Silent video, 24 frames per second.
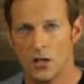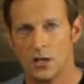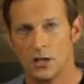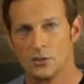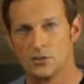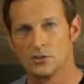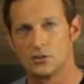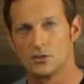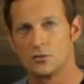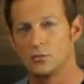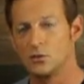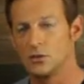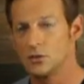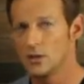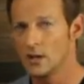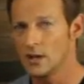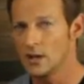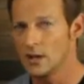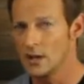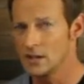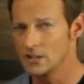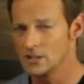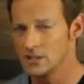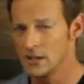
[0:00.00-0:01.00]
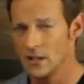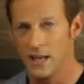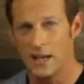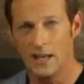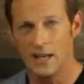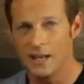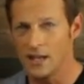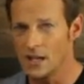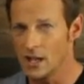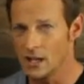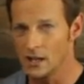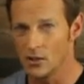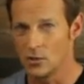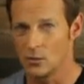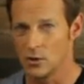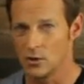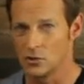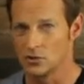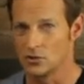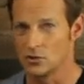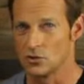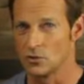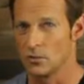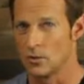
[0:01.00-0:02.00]
so that when you get asked any kind of
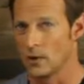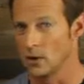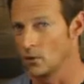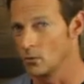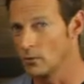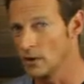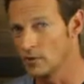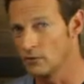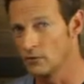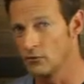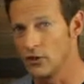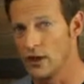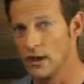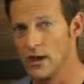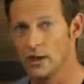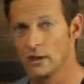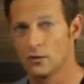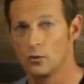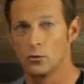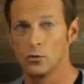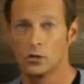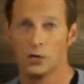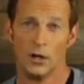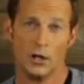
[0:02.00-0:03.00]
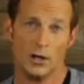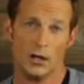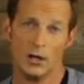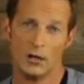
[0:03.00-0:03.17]
question about a red flag or